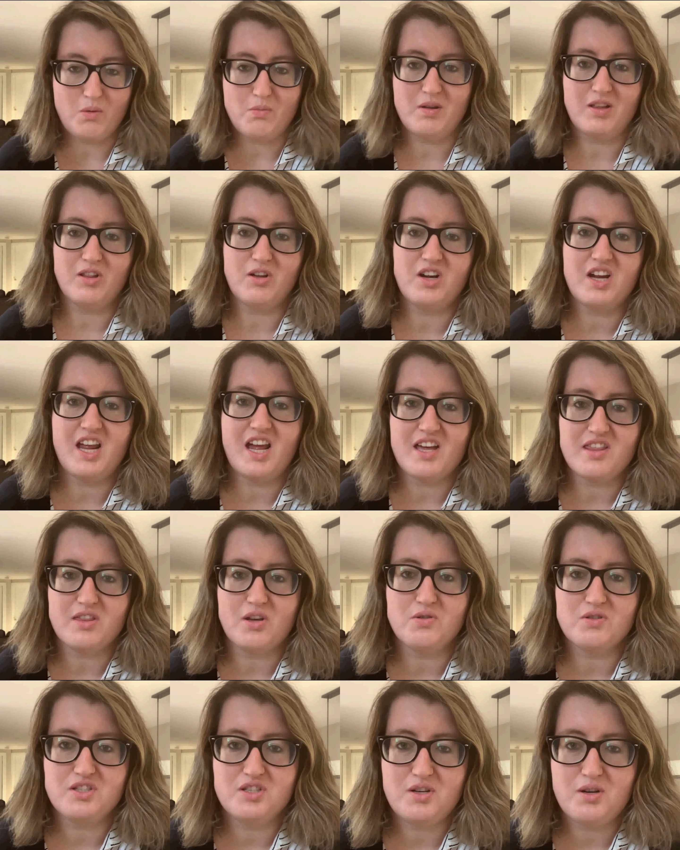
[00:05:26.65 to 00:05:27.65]
We'll be looking
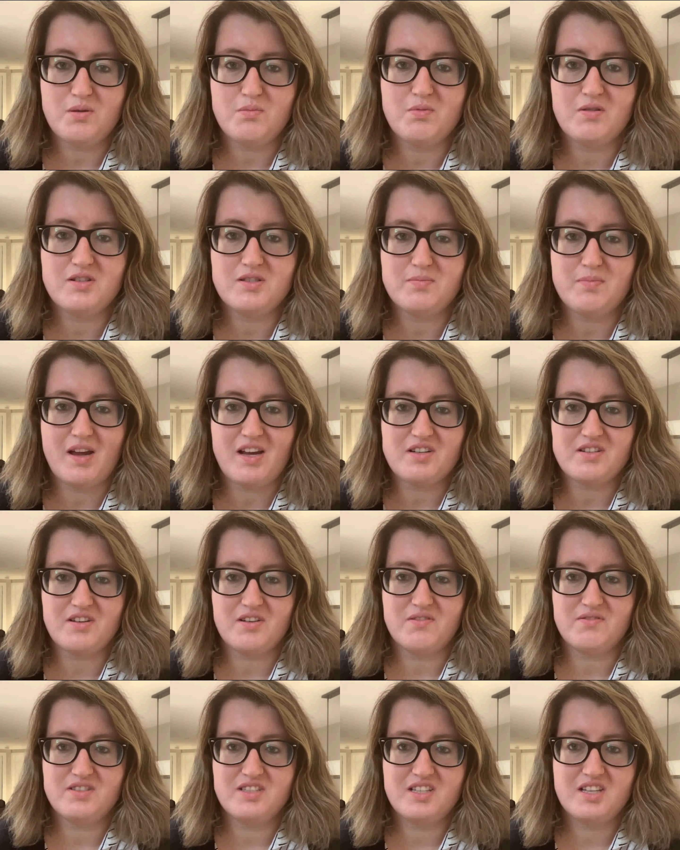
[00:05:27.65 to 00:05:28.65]
at those two
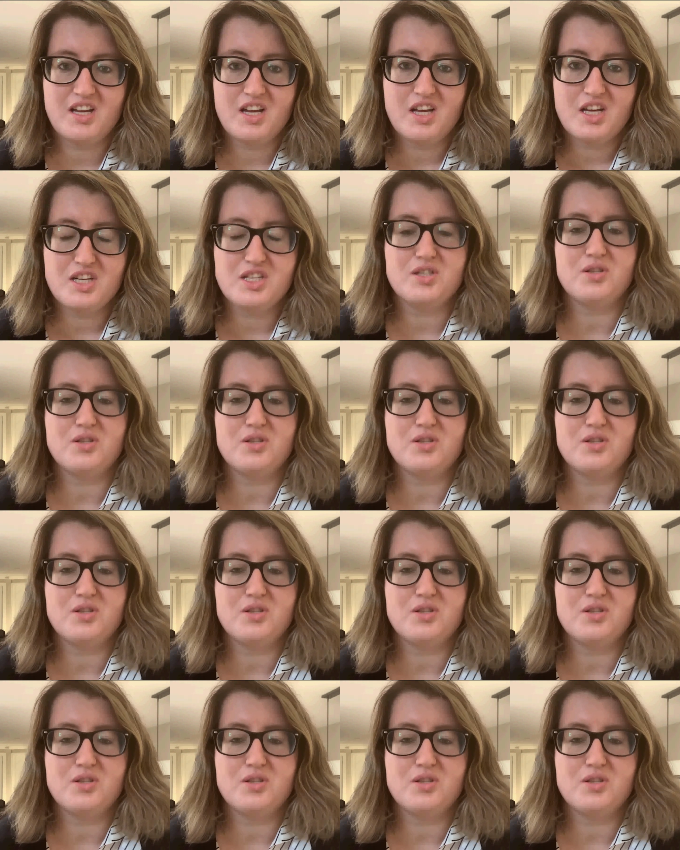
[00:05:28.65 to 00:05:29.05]
perspectives.